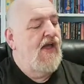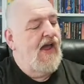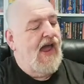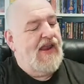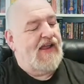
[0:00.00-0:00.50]

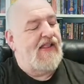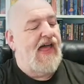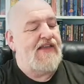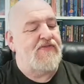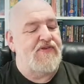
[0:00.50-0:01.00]
I had a
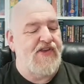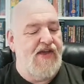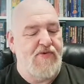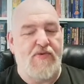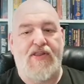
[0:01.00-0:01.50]
class one
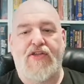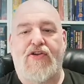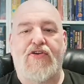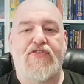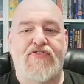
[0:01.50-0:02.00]
time where one of the
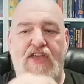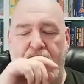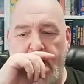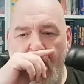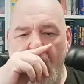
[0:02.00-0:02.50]
girls
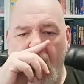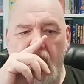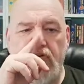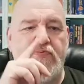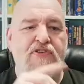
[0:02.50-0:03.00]
said, "I
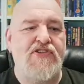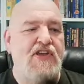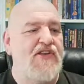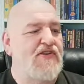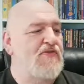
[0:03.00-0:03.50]
don't
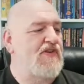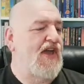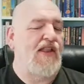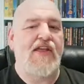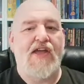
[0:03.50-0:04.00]
appreciate you
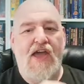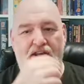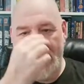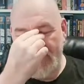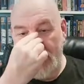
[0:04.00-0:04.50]
yelling at
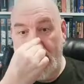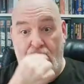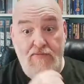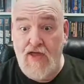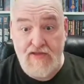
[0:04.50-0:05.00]
us." And I went,
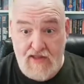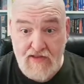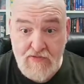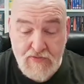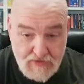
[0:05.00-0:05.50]
"I'm not
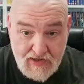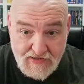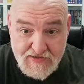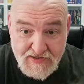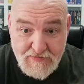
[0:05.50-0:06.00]
yelling. Would you like
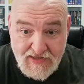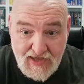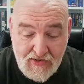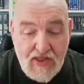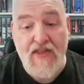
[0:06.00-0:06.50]
to see me
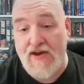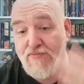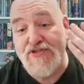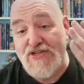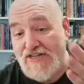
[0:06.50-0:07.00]
yell?" And then I
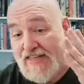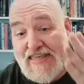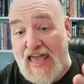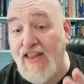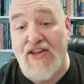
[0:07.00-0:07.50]
proceeded to
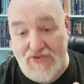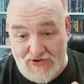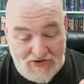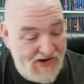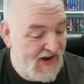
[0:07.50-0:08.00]
yell at her.